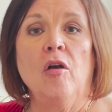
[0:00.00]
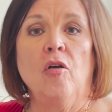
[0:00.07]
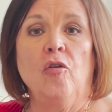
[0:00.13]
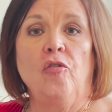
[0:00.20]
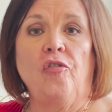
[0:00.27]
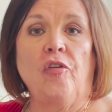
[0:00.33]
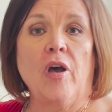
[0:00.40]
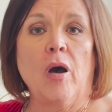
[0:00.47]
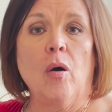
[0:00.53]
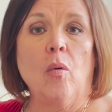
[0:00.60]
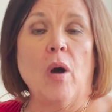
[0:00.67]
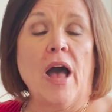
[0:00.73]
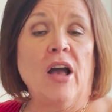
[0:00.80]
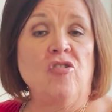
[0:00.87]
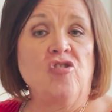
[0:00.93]

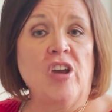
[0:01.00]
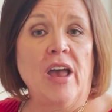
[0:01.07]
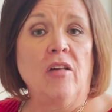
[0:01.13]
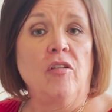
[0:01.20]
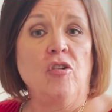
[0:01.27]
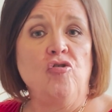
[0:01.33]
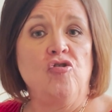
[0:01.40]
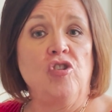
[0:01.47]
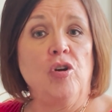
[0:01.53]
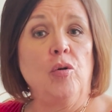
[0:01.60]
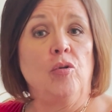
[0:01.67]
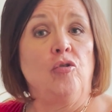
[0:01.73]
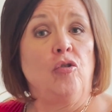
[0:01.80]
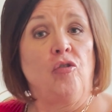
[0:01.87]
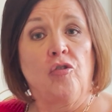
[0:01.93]
So I challenge
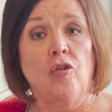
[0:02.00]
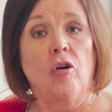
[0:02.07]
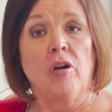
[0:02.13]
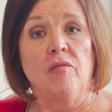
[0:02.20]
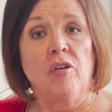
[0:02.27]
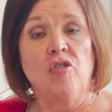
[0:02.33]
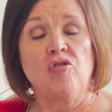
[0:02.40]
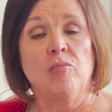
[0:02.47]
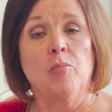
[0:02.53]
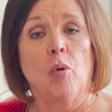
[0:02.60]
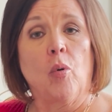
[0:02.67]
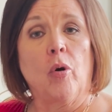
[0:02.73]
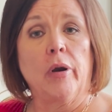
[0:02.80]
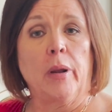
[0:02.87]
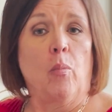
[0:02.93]
you to start a vision
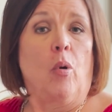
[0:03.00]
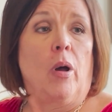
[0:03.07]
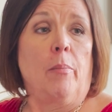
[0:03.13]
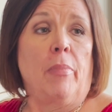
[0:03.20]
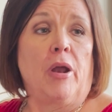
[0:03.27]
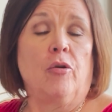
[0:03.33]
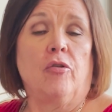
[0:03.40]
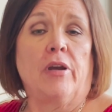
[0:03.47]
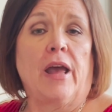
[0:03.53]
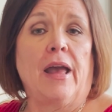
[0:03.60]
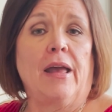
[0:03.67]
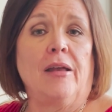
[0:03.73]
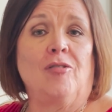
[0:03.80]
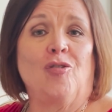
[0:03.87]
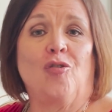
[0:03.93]
board. And what better
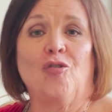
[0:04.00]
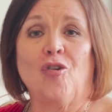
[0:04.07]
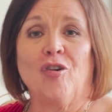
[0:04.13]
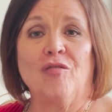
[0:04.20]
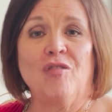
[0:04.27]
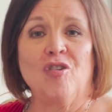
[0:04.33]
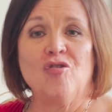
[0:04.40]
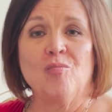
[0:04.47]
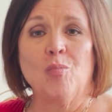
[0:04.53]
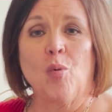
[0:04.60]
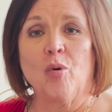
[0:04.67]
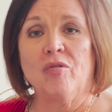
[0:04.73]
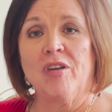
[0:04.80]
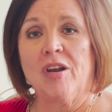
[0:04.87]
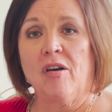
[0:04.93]
day to start a vision
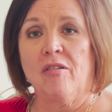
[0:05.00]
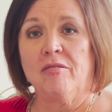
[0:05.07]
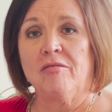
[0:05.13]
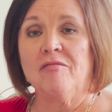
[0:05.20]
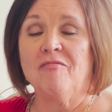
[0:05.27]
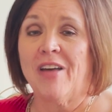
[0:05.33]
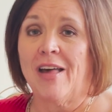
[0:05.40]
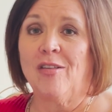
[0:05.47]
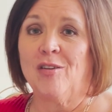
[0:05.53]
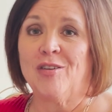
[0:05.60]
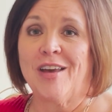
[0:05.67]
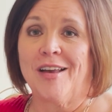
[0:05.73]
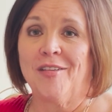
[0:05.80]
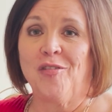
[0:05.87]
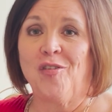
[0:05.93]
board than on
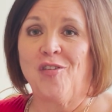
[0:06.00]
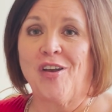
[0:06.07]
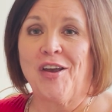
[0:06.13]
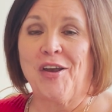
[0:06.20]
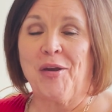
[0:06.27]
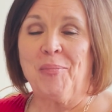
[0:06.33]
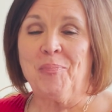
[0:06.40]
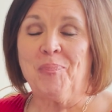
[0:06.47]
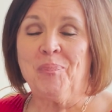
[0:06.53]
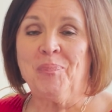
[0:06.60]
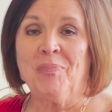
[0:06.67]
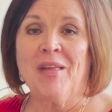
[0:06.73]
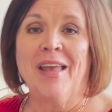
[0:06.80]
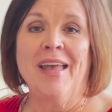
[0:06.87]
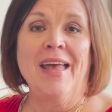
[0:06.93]
Valentine's Day?
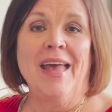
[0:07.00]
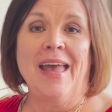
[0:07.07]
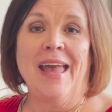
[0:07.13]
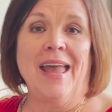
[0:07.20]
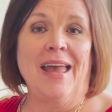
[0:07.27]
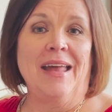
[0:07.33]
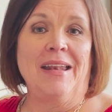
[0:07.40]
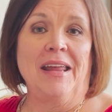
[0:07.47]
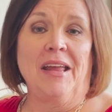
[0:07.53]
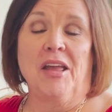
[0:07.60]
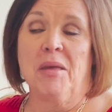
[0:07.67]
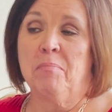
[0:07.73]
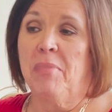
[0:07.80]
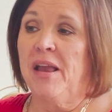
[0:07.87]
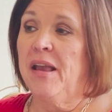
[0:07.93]
And it
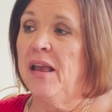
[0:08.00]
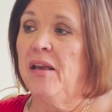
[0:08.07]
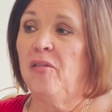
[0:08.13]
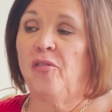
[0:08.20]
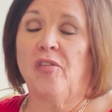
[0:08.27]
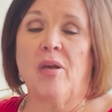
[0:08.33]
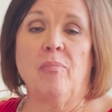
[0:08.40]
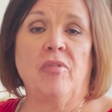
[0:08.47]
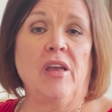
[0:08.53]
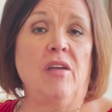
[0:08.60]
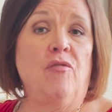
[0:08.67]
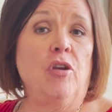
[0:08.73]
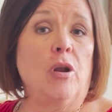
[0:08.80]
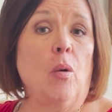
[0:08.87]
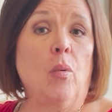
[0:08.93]
can be something,
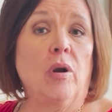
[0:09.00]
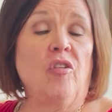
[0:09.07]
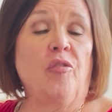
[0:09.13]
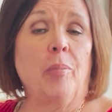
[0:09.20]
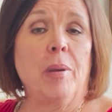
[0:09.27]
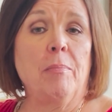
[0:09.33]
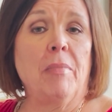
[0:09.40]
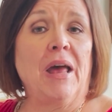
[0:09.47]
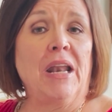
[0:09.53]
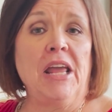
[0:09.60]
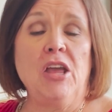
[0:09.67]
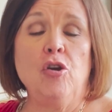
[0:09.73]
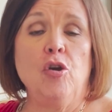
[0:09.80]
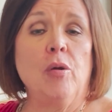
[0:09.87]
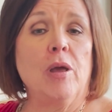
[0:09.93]
if you don't want to spend
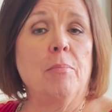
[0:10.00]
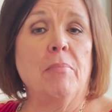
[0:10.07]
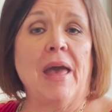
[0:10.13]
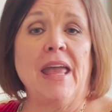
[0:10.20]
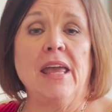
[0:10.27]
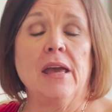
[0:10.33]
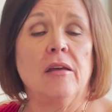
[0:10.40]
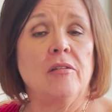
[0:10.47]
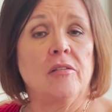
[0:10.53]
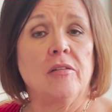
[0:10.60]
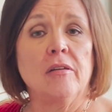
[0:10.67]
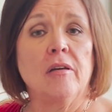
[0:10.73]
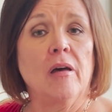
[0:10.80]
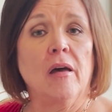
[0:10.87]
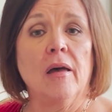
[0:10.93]
money, you can make it,
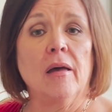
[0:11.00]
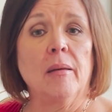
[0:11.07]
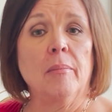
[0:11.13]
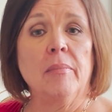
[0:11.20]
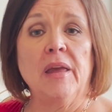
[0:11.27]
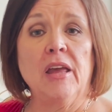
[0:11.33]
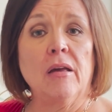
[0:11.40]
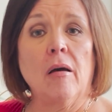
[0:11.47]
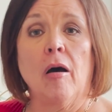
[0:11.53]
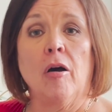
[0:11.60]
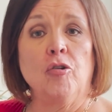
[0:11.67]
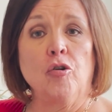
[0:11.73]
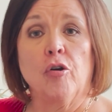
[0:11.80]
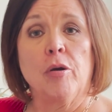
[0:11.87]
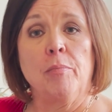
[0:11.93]
um, it
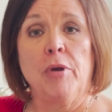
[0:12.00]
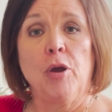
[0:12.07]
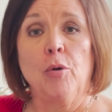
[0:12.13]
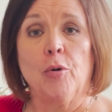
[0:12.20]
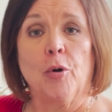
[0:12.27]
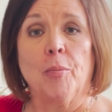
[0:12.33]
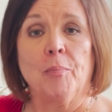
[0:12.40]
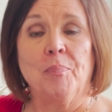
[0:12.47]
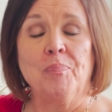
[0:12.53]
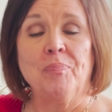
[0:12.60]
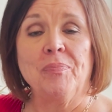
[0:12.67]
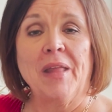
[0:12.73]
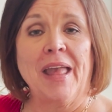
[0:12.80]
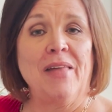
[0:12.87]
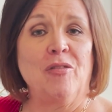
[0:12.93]
on your computer.
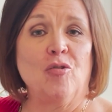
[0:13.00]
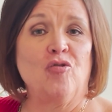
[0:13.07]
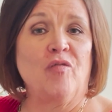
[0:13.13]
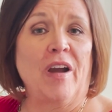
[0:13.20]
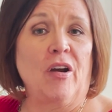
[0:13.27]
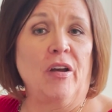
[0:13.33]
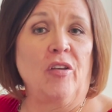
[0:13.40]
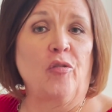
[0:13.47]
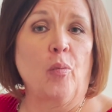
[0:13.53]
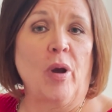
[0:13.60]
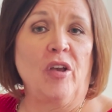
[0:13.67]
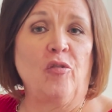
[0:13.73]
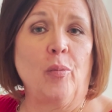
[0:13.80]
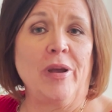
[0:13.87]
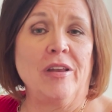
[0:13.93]
And there's various
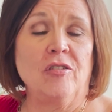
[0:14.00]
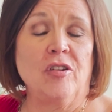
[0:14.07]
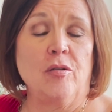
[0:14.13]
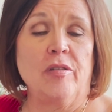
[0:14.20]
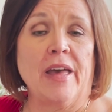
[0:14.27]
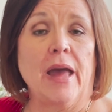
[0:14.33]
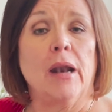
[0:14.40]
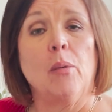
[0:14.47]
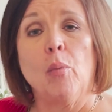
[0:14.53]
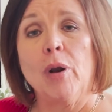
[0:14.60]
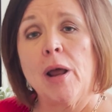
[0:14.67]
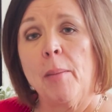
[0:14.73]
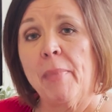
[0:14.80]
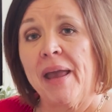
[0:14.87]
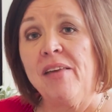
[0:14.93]
ways we can do that. And when
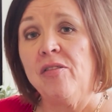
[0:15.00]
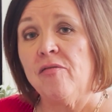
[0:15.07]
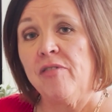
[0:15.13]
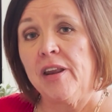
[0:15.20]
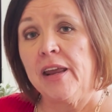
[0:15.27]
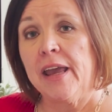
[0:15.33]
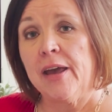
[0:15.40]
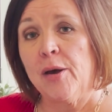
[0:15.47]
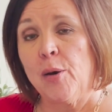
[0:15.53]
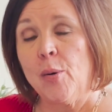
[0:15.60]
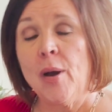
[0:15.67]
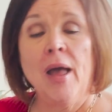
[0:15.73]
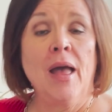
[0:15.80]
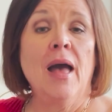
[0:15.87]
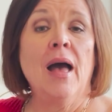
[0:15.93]
I make the video,
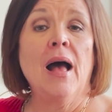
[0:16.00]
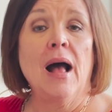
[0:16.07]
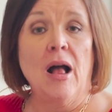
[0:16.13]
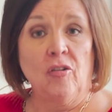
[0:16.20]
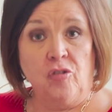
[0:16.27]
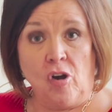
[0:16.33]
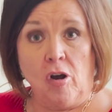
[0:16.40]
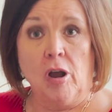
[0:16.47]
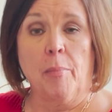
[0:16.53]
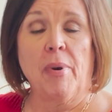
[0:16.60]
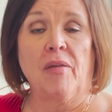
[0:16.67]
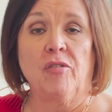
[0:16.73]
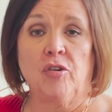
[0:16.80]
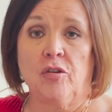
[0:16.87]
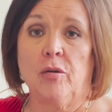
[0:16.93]
I'll talk
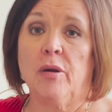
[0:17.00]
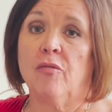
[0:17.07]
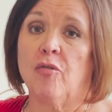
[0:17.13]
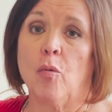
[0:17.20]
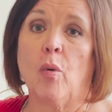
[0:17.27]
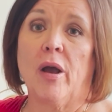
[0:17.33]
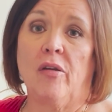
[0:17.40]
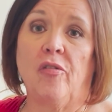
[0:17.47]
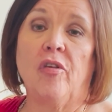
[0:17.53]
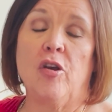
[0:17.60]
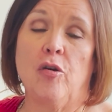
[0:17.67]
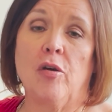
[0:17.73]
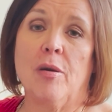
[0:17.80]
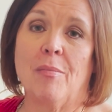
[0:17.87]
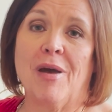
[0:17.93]
about the two different ways that
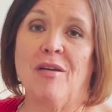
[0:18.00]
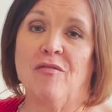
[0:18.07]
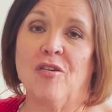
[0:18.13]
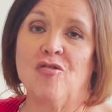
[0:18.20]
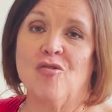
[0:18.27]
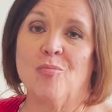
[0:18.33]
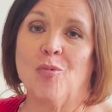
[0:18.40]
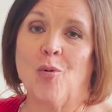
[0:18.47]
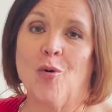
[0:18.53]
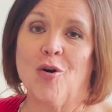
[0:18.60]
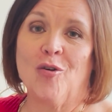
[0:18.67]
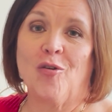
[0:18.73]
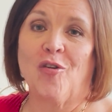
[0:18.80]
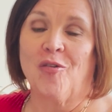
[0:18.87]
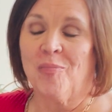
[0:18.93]
you can make vision
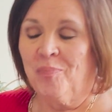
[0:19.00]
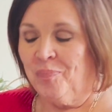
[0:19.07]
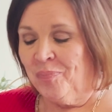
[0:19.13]
boards.